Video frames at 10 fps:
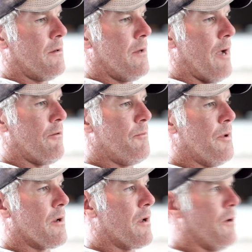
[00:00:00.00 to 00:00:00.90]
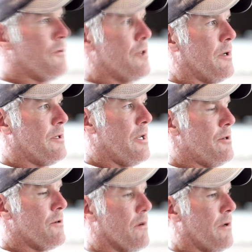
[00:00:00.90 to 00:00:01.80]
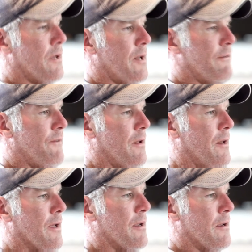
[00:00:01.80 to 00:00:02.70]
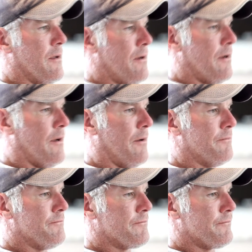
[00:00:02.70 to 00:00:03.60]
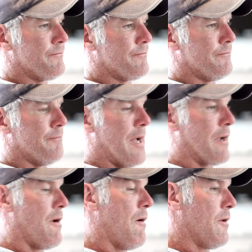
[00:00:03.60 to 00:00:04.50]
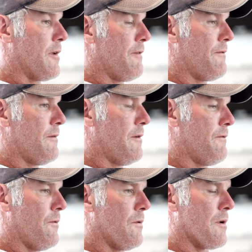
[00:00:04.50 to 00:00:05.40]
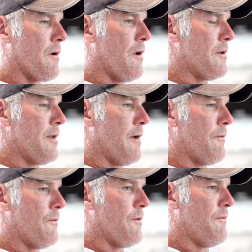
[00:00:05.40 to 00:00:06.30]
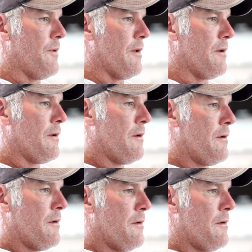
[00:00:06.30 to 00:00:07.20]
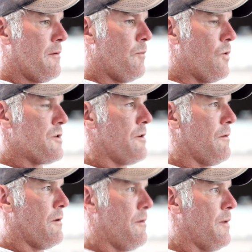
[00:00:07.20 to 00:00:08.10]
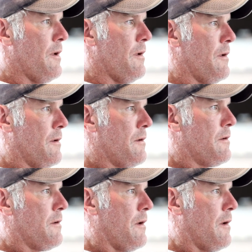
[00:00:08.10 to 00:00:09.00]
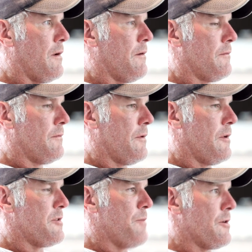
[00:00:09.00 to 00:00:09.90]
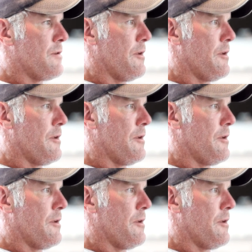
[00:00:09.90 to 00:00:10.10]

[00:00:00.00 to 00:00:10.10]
I would have been a coach and a teacher, and I felt like my calling, if you want to call it that, would have been more suited to be in special